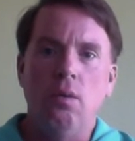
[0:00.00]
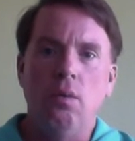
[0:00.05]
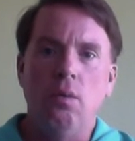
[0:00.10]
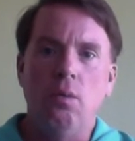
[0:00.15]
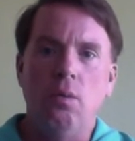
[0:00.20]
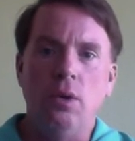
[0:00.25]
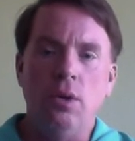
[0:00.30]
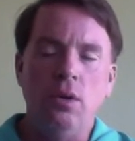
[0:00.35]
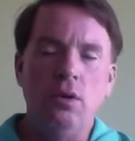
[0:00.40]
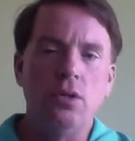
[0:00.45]

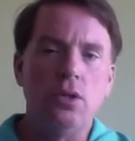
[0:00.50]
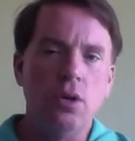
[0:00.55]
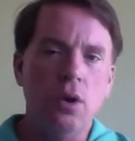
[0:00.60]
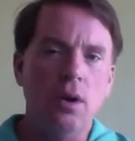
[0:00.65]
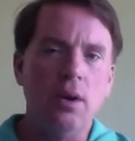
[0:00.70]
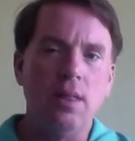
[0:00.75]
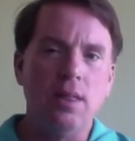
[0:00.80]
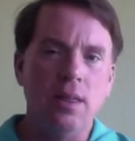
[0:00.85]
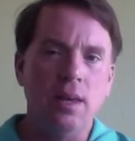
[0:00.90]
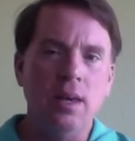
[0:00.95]
When you
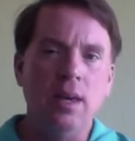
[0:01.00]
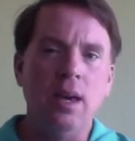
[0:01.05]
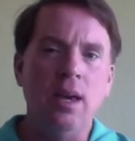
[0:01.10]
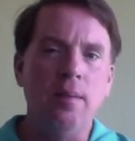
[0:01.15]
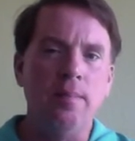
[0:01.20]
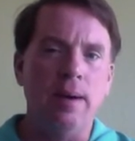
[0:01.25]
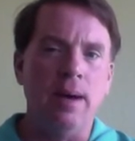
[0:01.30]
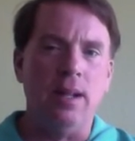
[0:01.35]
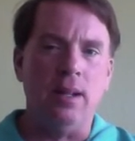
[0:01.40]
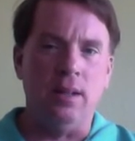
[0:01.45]
start thinking
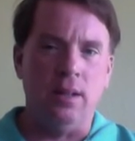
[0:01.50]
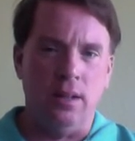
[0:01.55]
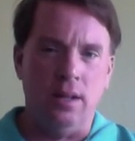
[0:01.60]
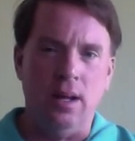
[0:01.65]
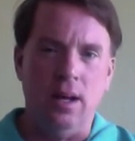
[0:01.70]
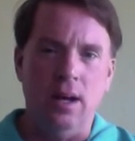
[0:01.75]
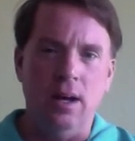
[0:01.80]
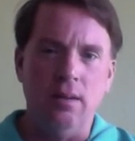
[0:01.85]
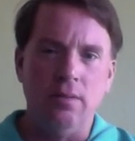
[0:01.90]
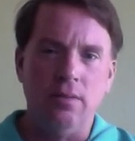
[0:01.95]
about
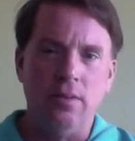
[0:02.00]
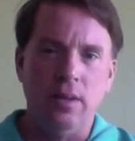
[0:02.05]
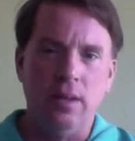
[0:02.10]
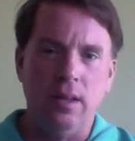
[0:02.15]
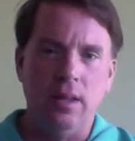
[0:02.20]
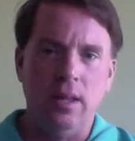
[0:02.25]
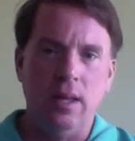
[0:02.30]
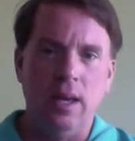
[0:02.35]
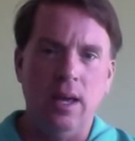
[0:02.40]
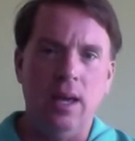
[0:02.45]
love,
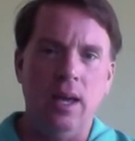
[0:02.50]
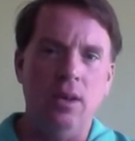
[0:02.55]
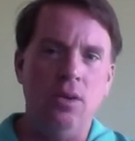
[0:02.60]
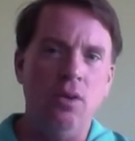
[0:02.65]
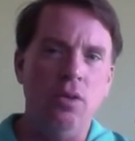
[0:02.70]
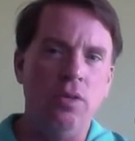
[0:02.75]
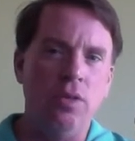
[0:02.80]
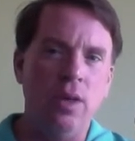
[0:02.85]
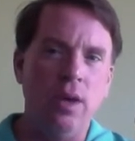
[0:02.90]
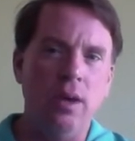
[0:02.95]
and you
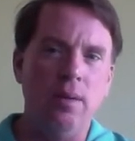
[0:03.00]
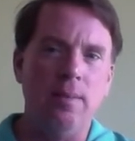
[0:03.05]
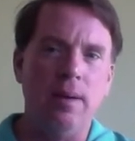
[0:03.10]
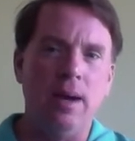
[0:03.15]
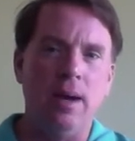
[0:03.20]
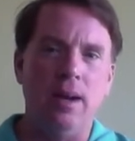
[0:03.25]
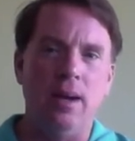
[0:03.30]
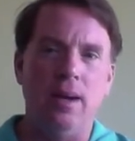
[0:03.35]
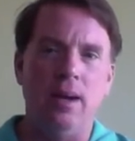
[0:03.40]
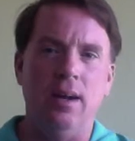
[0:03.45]
think
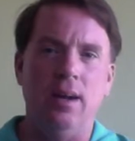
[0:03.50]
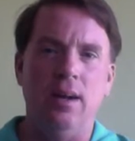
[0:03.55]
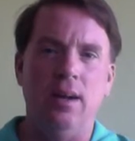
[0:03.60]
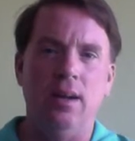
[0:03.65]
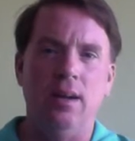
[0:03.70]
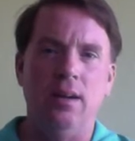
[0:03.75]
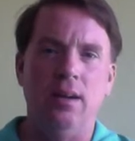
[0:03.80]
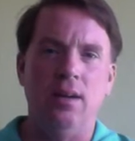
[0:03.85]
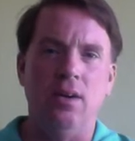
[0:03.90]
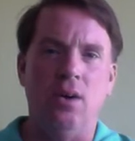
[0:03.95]
about
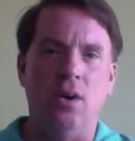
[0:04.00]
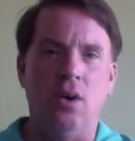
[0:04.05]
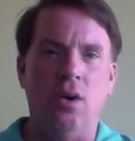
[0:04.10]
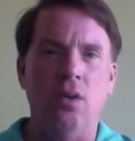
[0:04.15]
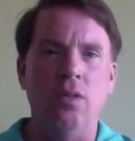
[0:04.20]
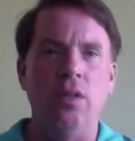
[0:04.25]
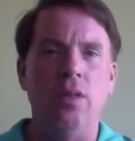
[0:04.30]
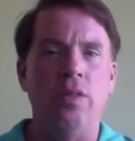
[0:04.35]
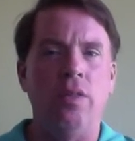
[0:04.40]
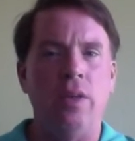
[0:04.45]

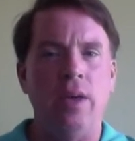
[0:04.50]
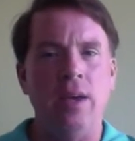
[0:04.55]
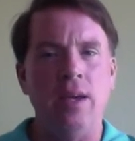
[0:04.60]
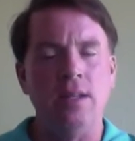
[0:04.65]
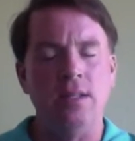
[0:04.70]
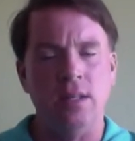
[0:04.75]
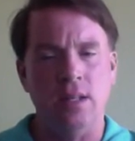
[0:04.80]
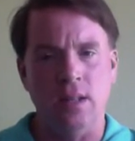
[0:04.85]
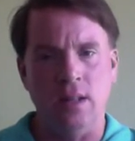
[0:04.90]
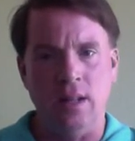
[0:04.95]
all the
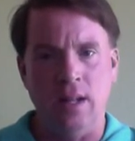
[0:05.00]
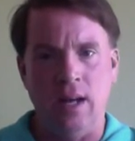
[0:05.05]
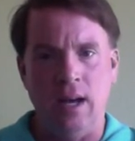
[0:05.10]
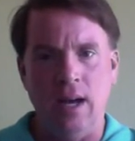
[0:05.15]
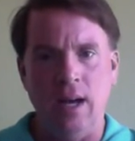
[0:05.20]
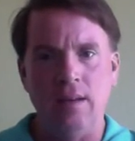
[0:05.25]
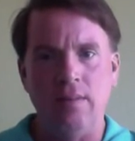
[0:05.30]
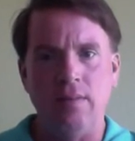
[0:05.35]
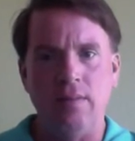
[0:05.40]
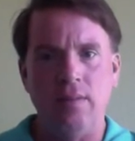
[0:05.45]
things in
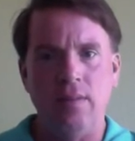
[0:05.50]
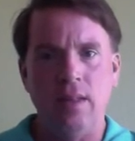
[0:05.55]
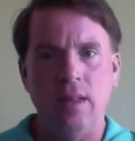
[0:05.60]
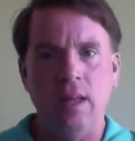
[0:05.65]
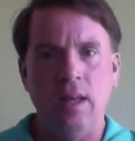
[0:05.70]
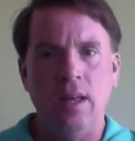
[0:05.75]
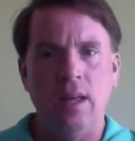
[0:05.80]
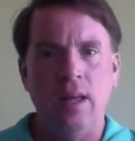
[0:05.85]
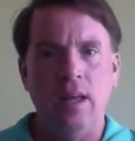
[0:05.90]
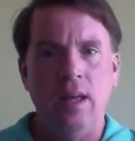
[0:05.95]
life,
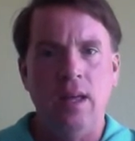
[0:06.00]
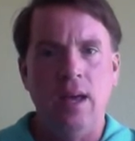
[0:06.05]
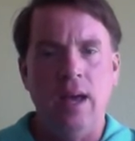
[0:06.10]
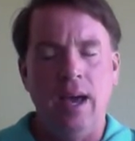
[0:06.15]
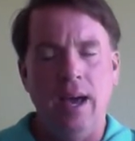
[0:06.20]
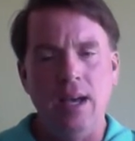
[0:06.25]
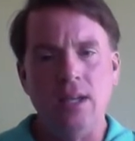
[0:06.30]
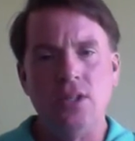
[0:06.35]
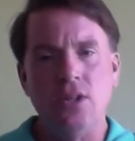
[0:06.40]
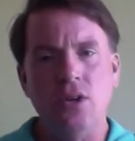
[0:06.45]

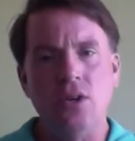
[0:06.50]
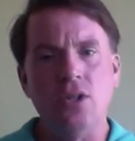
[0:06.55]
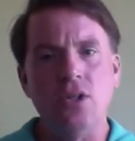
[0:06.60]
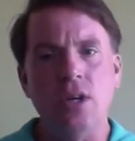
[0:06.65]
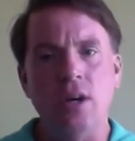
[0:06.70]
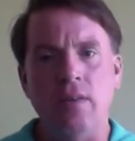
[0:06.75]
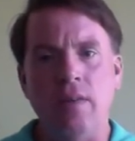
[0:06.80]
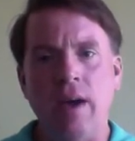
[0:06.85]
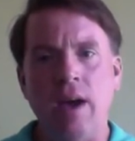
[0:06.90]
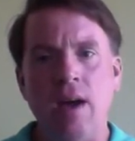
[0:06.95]
ask
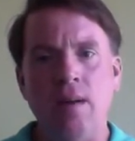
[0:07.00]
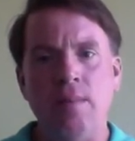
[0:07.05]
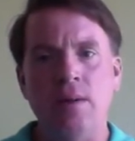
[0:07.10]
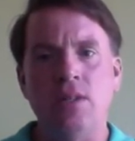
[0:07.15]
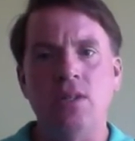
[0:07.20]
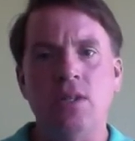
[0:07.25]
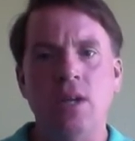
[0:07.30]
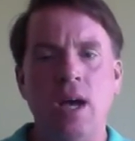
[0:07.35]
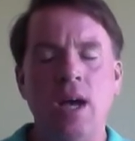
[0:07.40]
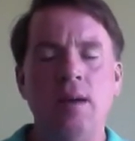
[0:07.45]
yourself, how
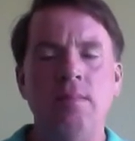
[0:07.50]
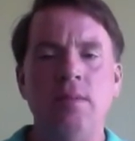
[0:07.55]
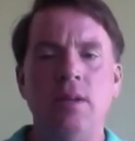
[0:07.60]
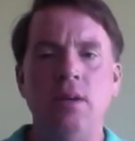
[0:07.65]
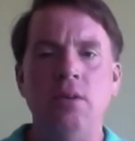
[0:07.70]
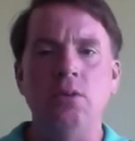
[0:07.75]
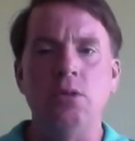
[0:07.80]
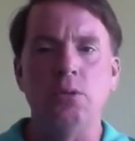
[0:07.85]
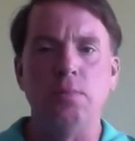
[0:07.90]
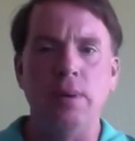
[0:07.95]
much time do
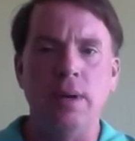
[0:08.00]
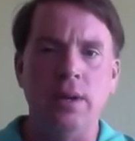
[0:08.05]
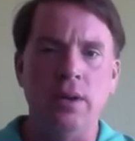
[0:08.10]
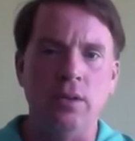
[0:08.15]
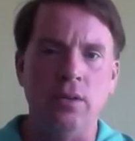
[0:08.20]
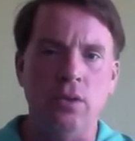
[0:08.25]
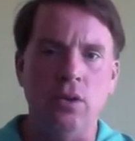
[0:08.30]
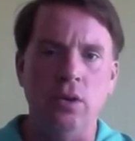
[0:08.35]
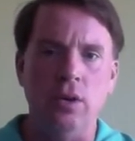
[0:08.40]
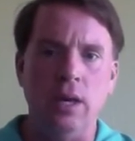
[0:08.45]
you spend
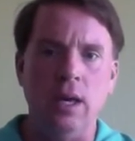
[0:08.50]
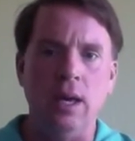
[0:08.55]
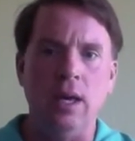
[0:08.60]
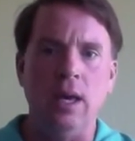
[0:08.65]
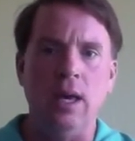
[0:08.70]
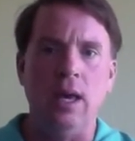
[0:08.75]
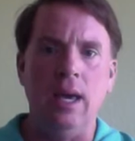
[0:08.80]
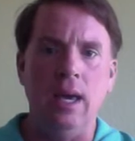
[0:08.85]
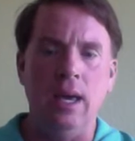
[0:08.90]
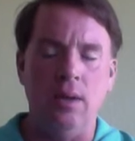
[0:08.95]
looking
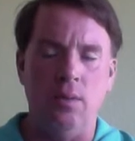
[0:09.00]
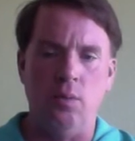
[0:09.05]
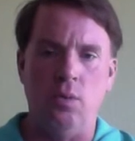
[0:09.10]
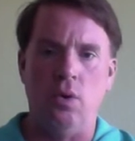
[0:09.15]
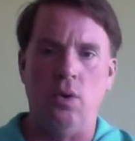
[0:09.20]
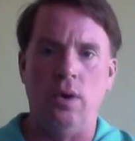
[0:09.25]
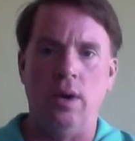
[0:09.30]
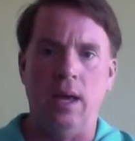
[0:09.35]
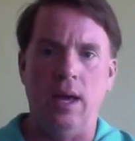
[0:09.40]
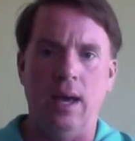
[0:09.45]

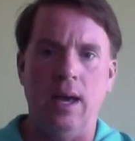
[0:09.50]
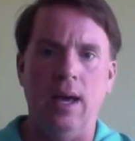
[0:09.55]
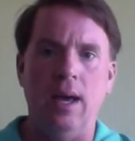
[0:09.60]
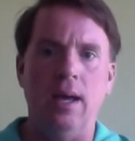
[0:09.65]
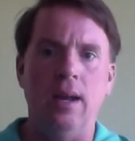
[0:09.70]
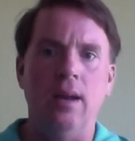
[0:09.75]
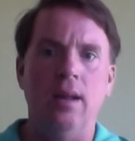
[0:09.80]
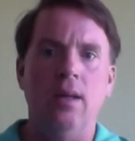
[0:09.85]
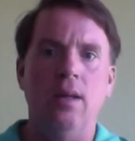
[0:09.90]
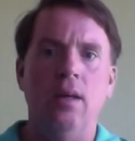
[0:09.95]
inward
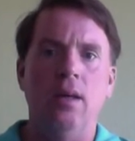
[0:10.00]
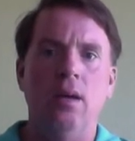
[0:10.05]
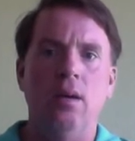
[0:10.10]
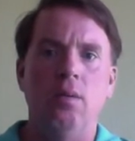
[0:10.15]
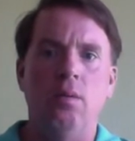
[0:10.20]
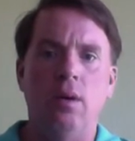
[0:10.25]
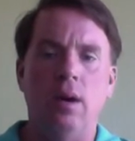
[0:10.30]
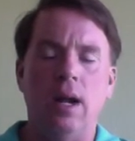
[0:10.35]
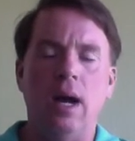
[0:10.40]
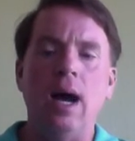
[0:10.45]
at
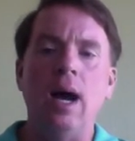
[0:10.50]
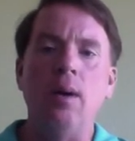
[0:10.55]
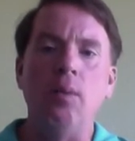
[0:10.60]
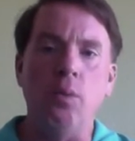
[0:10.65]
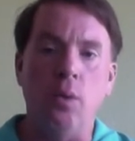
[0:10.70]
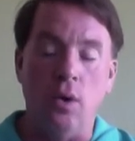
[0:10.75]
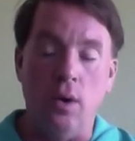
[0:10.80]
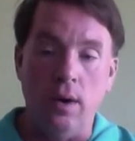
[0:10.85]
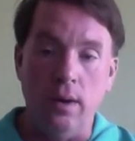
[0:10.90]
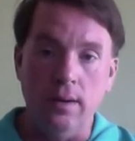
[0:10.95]
what I
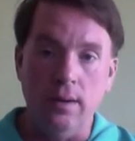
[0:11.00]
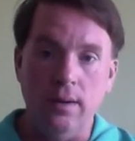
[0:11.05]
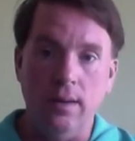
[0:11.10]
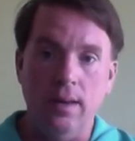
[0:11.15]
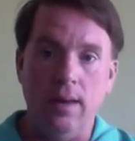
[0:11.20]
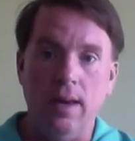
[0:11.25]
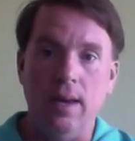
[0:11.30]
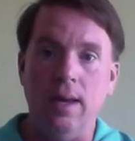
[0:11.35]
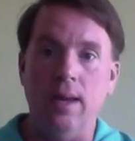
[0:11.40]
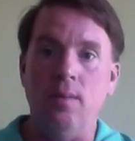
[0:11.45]
want
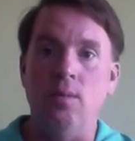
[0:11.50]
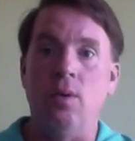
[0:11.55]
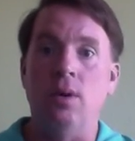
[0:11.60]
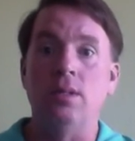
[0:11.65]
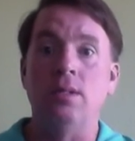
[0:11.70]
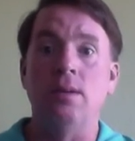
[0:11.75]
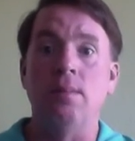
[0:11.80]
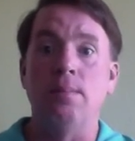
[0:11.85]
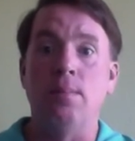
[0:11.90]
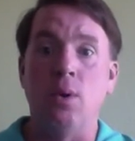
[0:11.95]
and
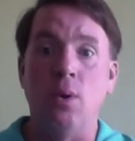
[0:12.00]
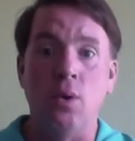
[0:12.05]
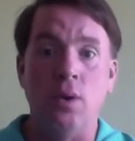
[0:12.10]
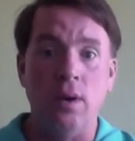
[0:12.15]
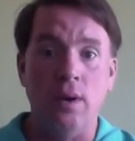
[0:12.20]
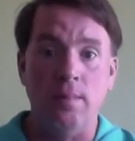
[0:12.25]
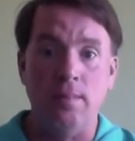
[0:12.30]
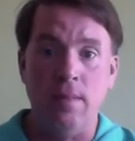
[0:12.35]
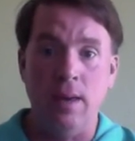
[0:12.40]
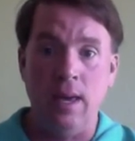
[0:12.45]
what's
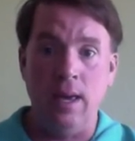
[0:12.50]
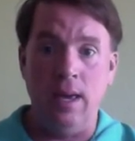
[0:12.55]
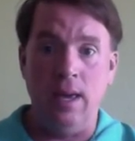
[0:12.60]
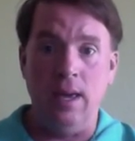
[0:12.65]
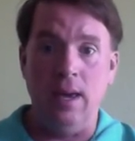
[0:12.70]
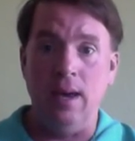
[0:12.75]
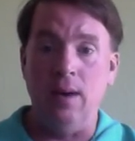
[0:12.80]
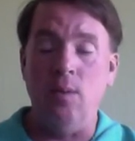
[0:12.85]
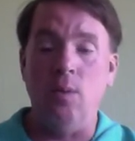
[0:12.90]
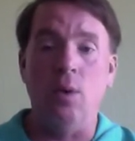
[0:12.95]
important to me
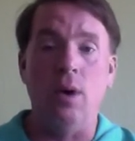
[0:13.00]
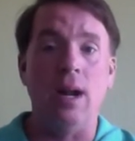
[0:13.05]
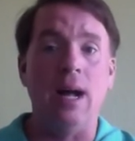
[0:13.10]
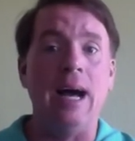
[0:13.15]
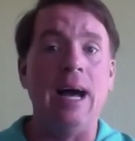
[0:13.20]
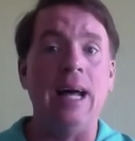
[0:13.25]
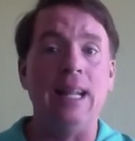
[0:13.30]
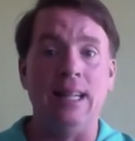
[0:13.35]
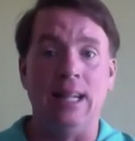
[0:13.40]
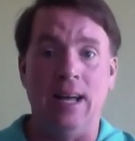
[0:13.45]
and what
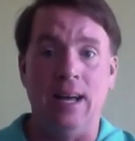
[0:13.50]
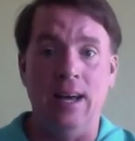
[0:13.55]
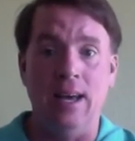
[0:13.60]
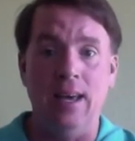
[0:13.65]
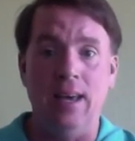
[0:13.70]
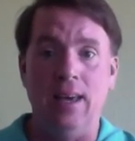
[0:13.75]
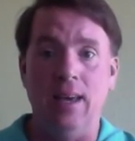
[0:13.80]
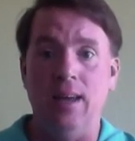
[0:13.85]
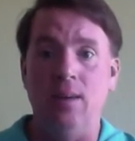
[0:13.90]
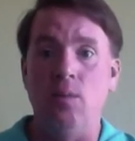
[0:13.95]
I
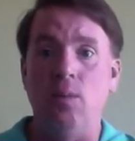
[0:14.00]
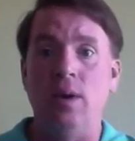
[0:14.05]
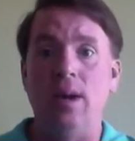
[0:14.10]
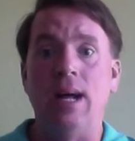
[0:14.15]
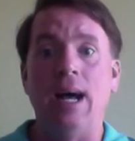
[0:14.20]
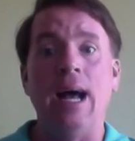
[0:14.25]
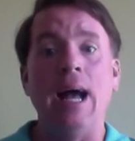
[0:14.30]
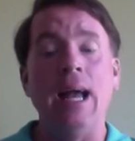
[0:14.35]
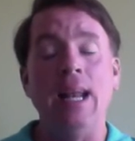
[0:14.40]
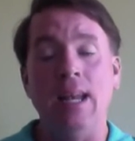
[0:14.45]
like and what
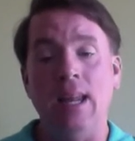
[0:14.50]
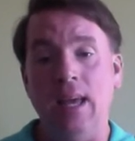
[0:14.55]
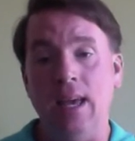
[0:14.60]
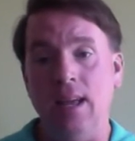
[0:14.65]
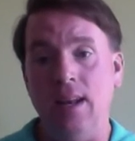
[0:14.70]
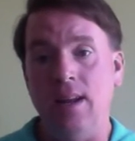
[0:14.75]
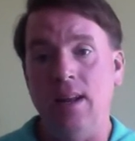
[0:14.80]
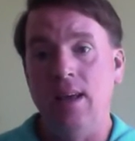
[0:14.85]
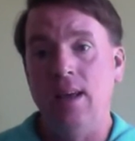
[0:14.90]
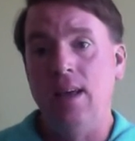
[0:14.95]
I need?